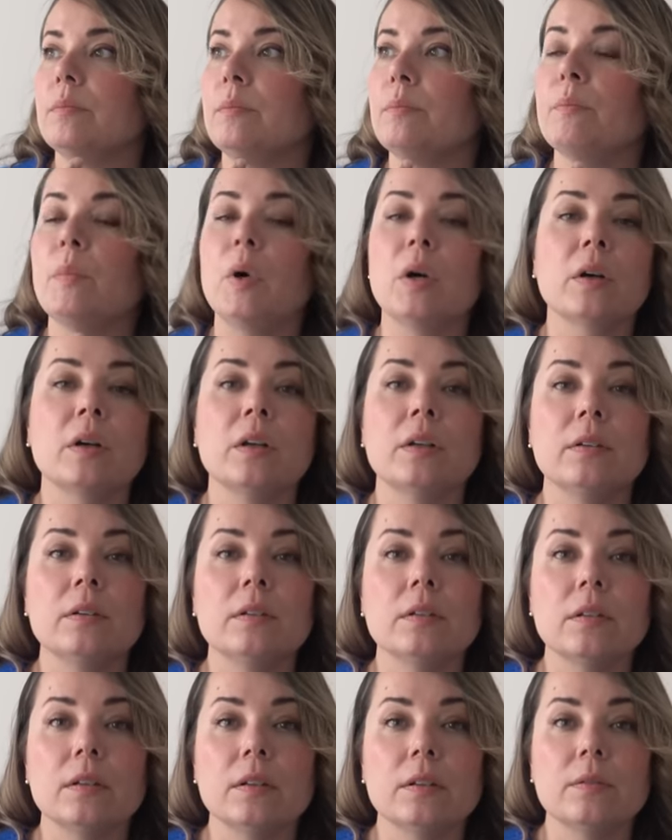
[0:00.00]
mock
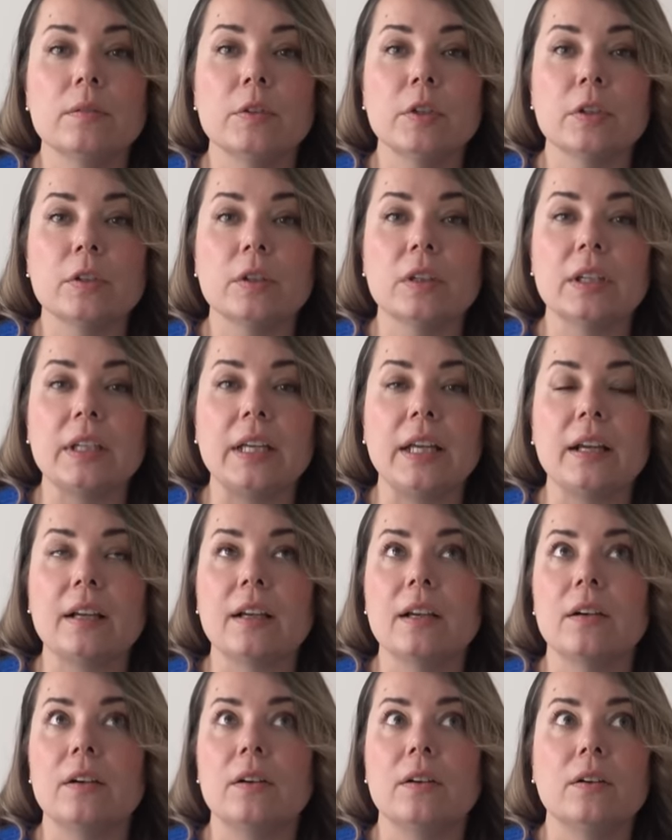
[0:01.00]

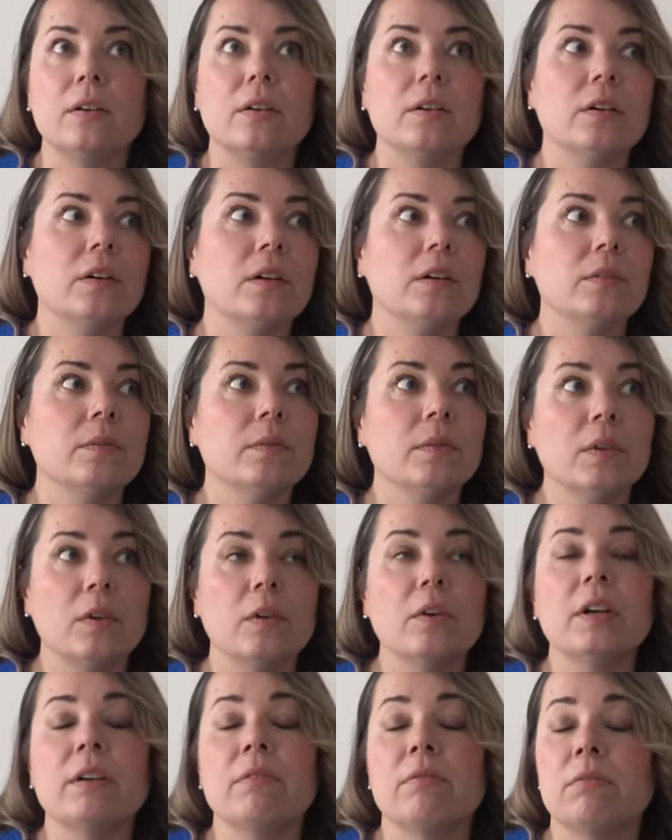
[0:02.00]
turtleneck or
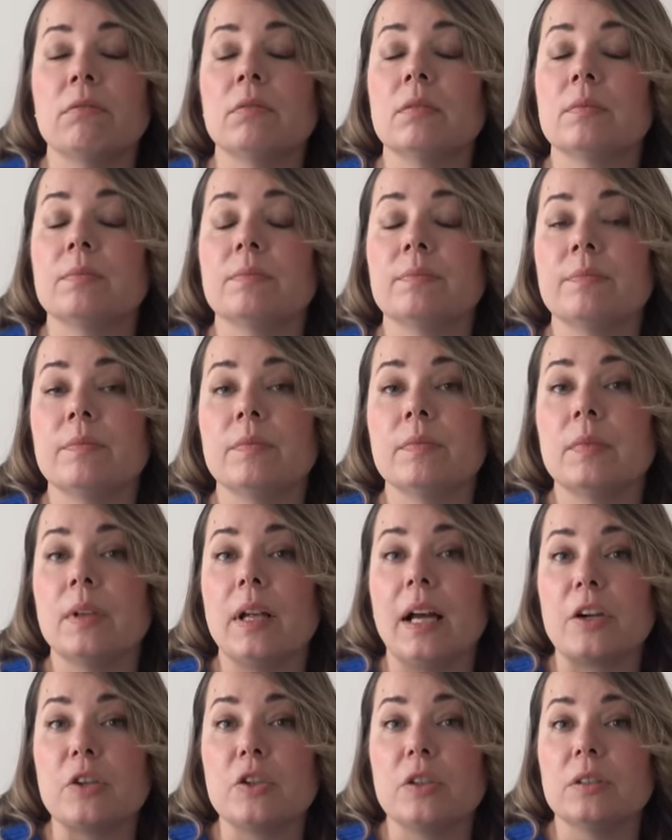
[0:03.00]
an
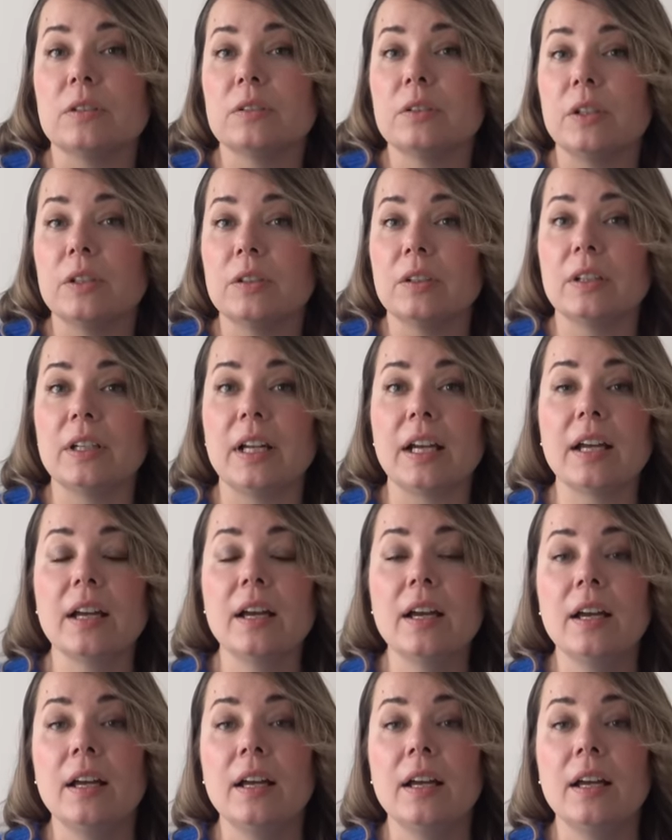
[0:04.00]
actual turtleneck.